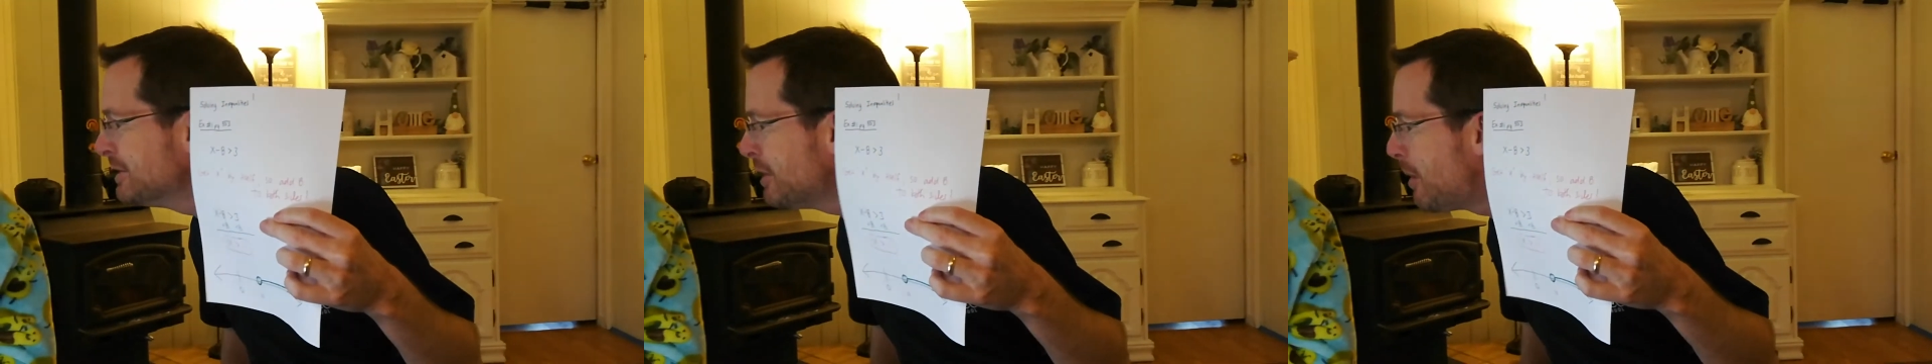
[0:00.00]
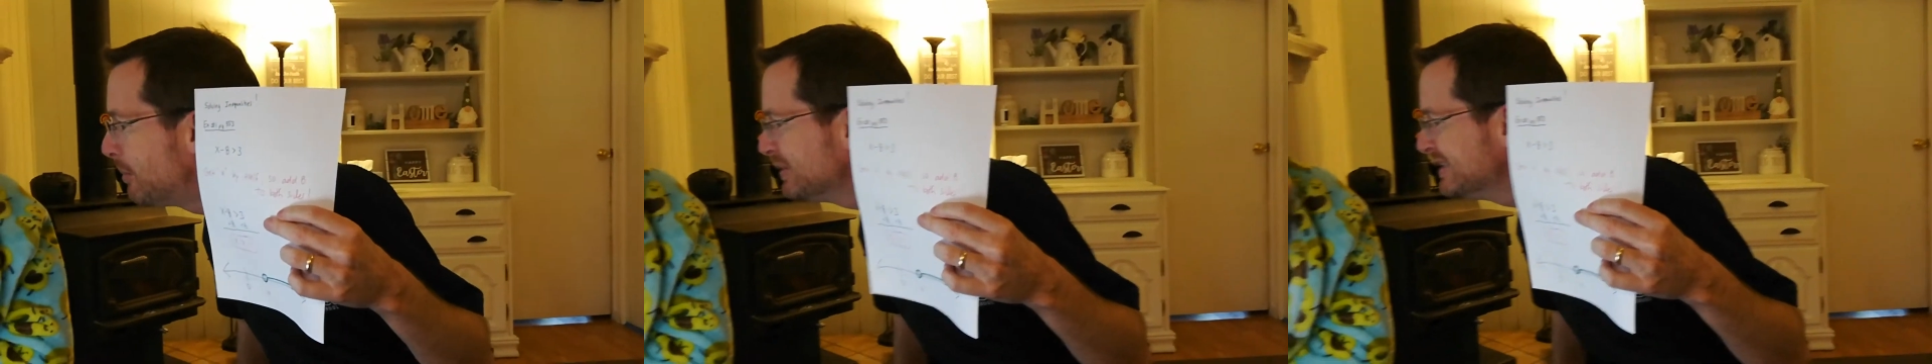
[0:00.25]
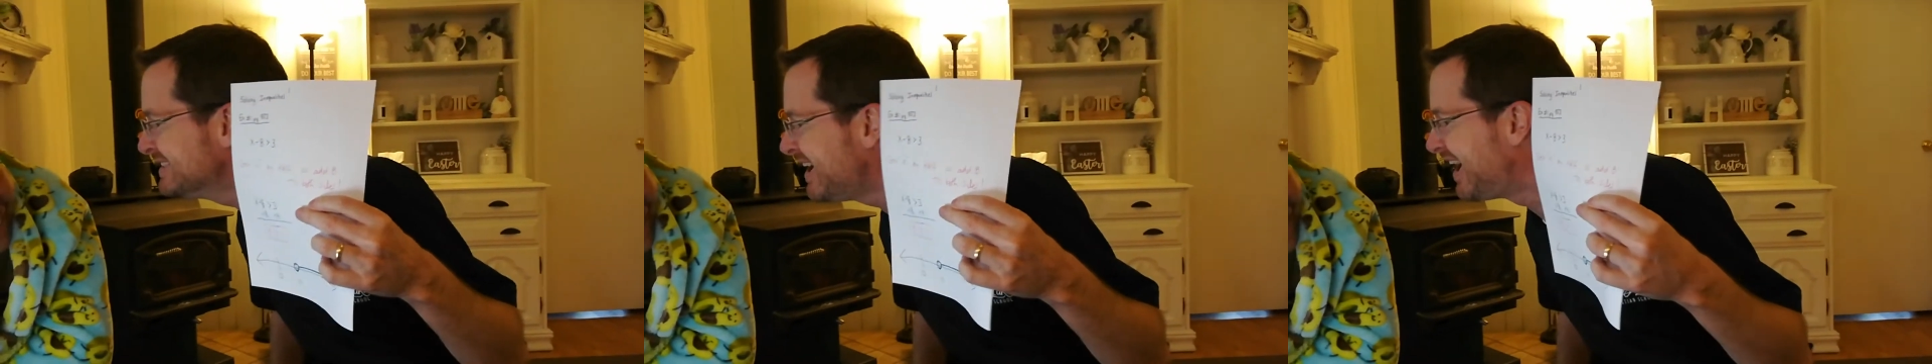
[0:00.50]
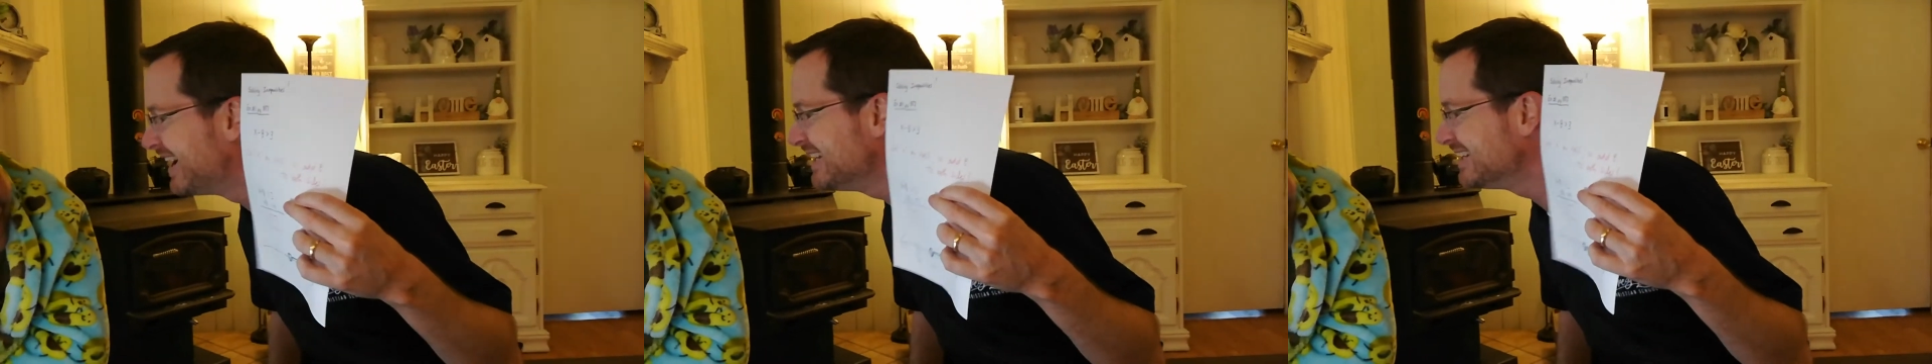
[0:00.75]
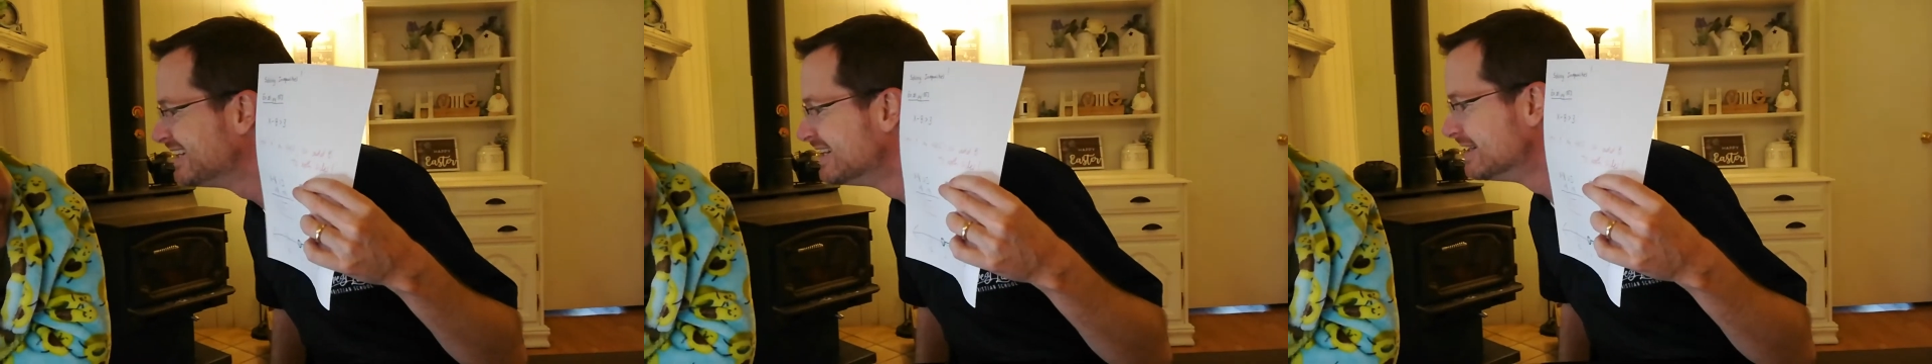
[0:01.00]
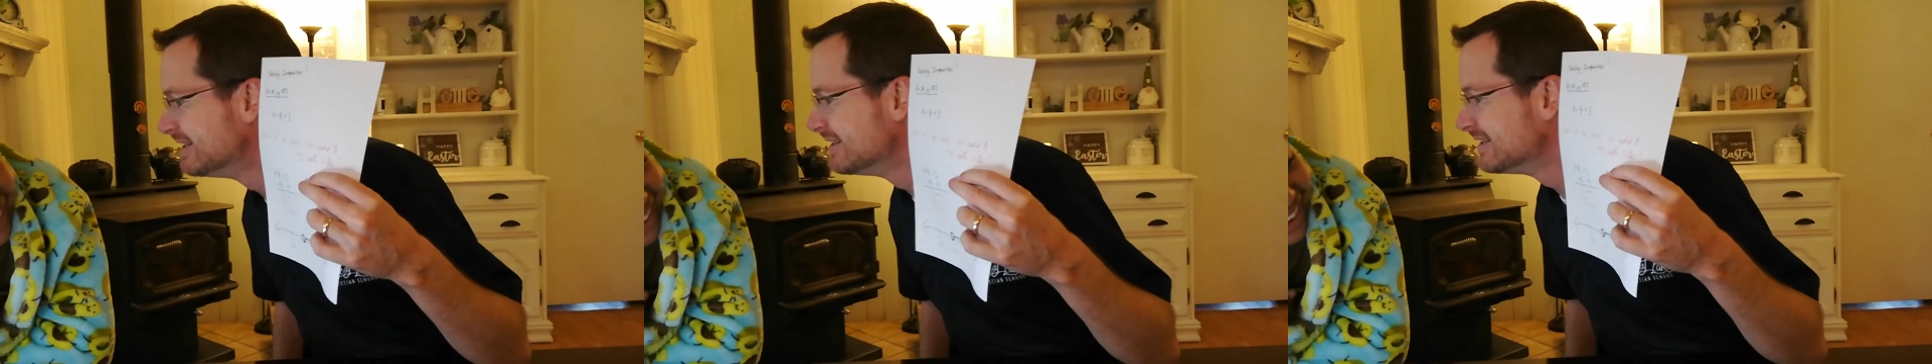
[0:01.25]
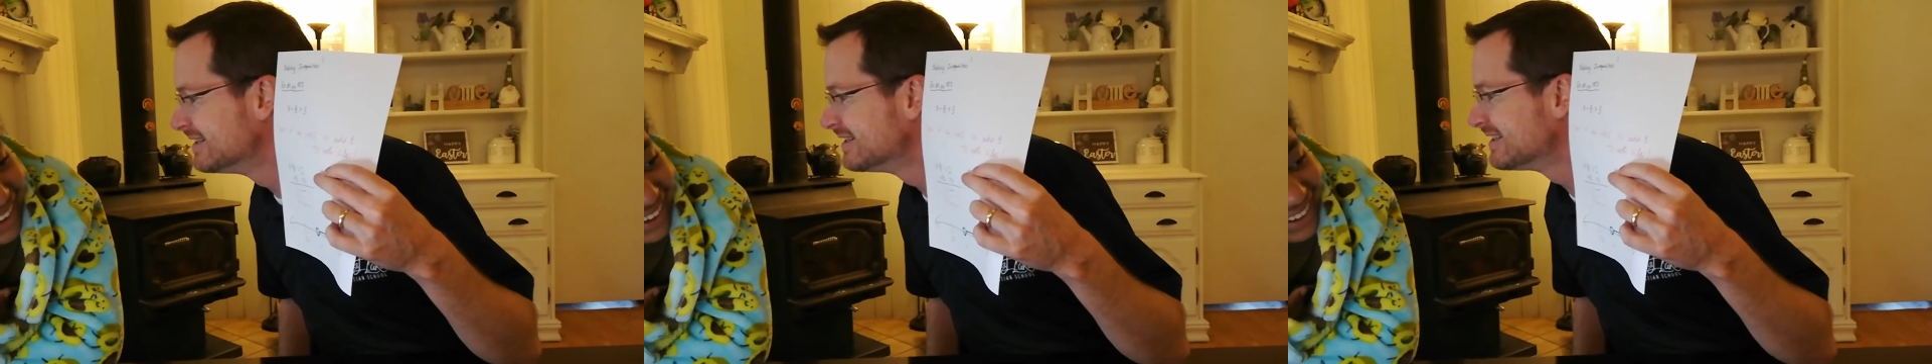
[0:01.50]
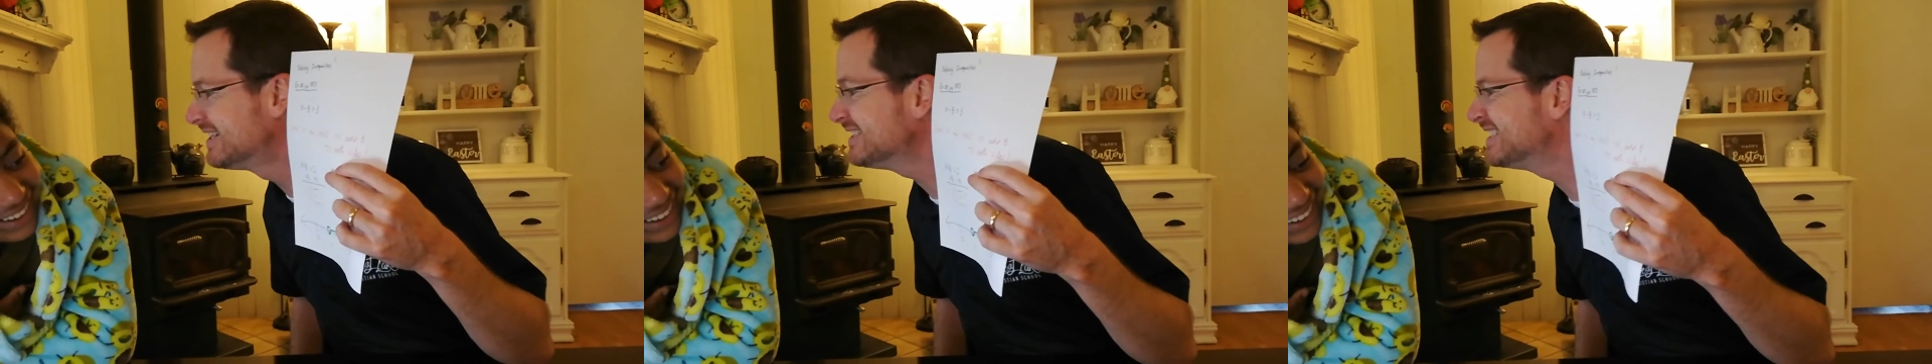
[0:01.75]
an open dot?
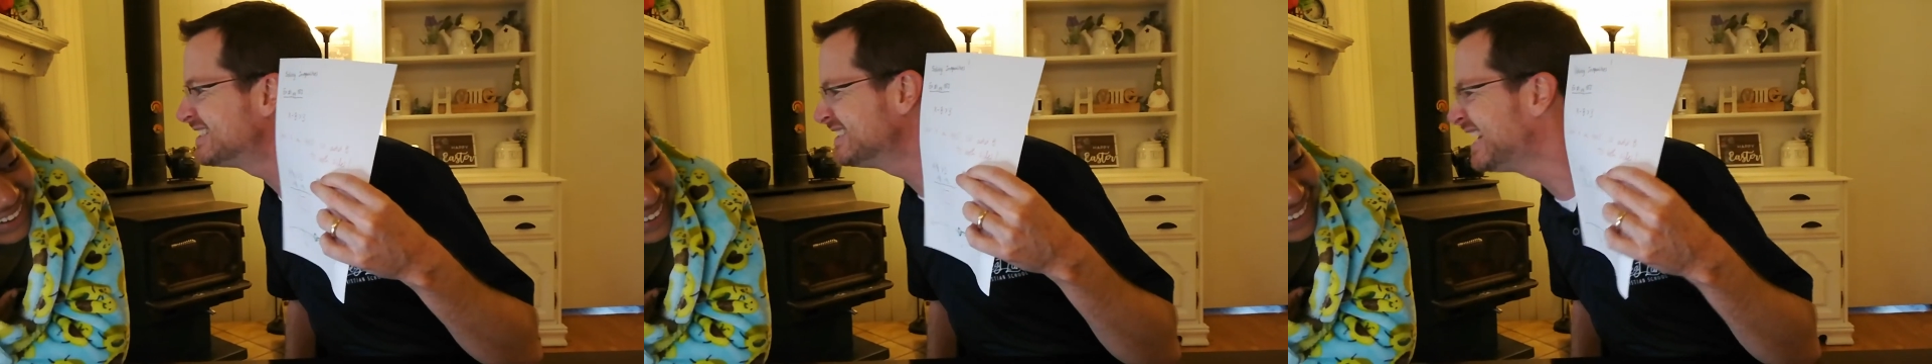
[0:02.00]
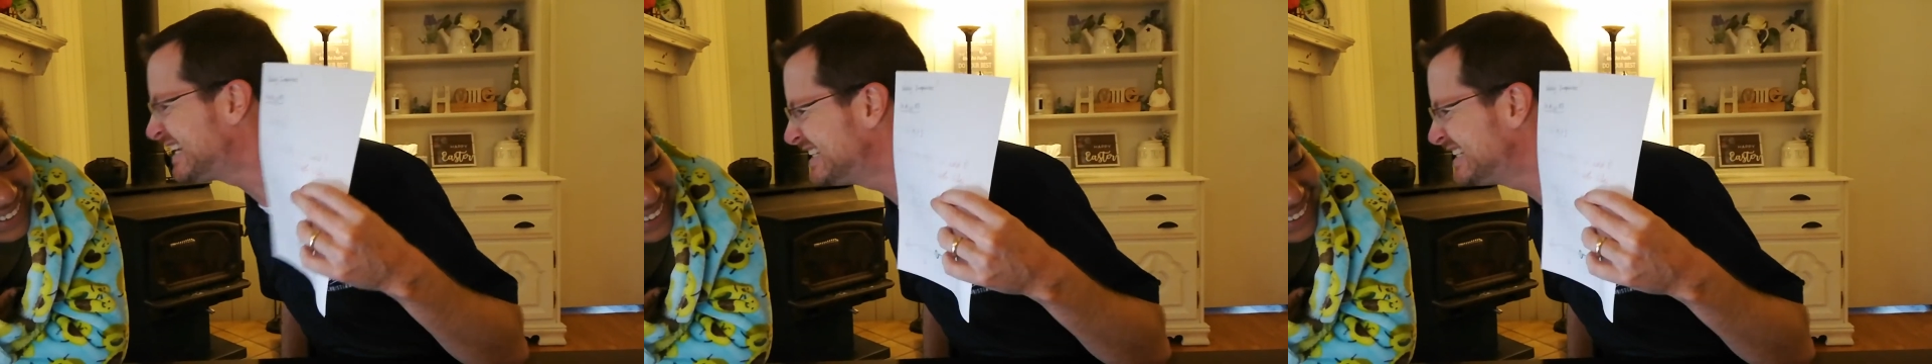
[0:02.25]
Because it's not